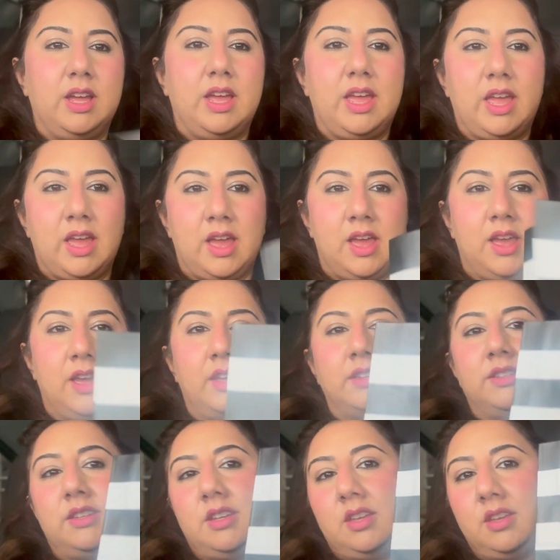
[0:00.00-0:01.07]

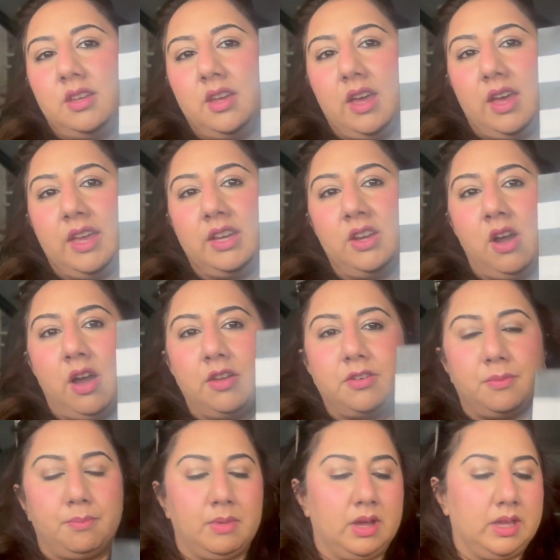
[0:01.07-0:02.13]
and I got
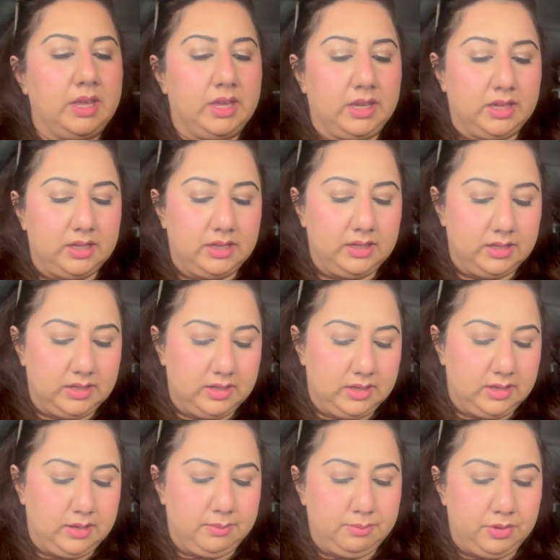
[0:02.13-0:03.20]
my
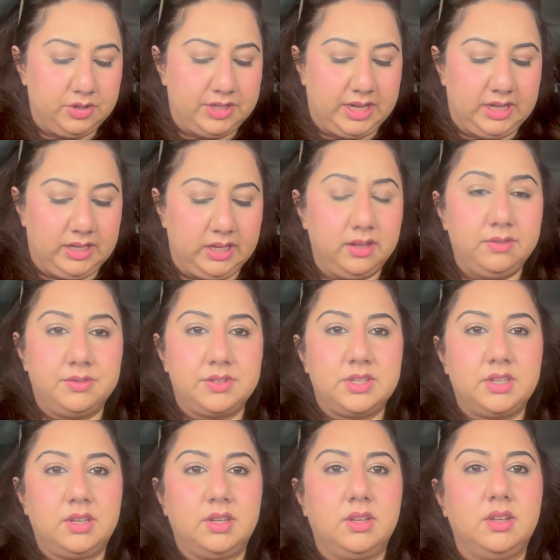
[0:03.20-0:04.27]
birthday gift.
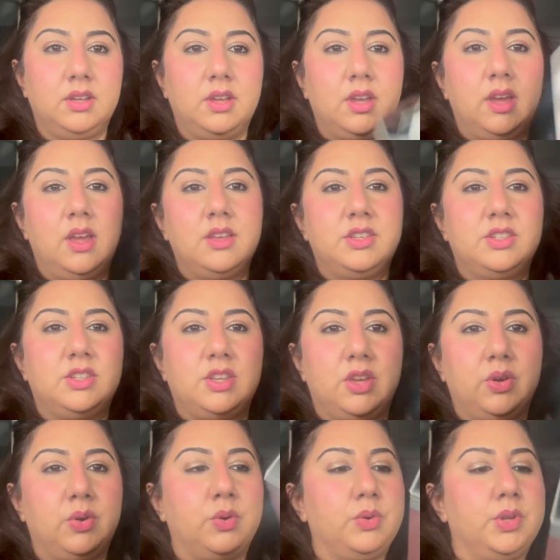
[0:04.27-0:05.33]
So
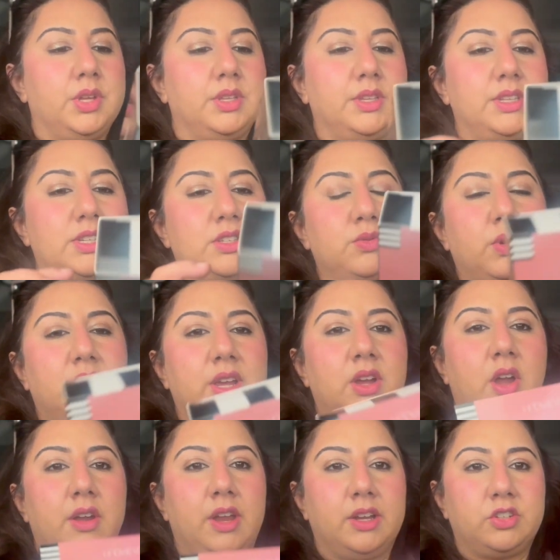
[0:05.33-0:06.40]
this is what I
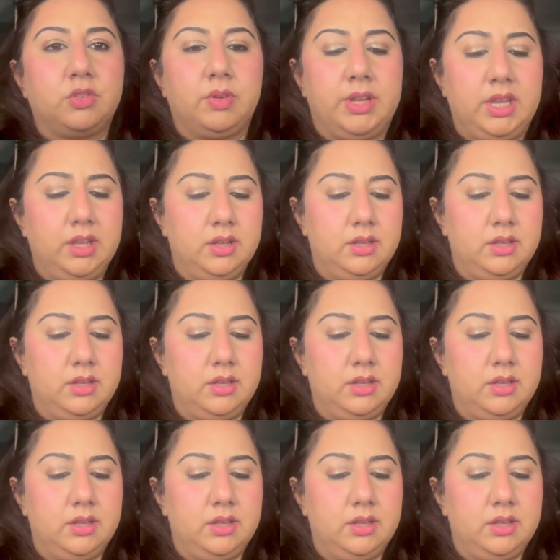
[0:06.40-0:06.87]
got actually.